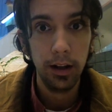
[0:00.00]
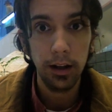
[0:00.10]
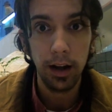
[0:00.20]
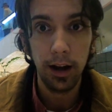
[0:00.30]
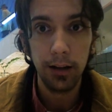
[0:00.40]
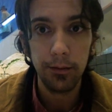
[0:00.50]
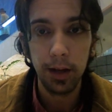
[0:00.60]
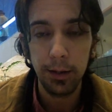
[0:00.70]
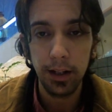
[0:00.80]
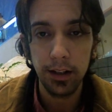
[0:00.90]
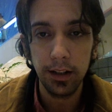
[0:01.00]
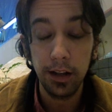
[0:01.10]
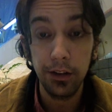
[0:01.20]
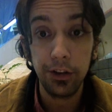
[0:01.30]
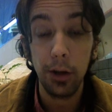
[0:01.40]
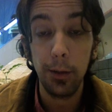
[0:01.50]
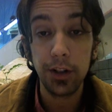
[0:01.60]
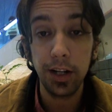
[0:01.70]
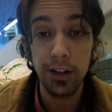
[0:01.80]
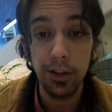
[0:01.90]
yeah, I mean, and there's so
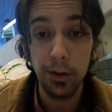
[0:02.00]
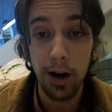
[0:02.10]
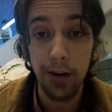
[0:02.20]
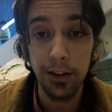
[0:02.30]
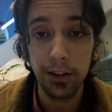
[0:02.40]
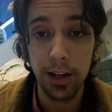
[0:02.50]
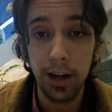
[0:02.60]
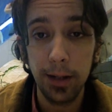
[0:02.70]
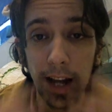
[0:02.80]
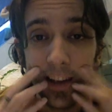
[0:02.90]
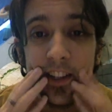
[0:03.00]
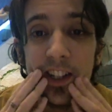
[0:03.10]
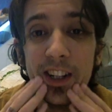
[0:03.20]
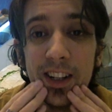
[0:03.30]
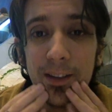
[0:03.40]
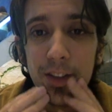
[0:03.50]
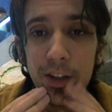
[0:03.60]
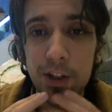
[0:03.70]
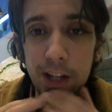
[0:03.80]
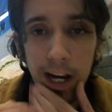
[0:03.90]
much I need to do, obviously. I mean, I need to
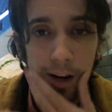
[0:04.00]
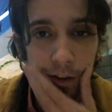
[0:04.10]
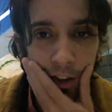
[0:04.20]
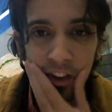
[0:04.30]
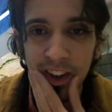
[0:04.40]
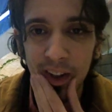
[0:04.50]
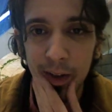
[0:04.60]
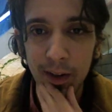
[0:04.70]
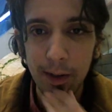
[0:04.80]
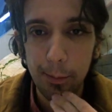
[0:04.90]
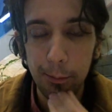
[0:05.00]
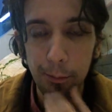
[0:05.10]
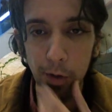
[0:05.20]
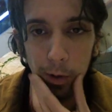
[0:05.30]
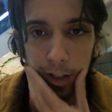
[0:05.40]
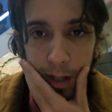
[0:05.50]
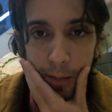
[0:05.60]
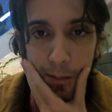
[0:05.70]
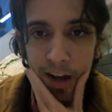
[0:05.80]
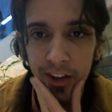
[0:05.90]
shave this little burly
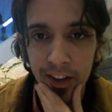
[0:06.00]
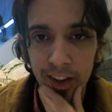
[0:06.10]
mess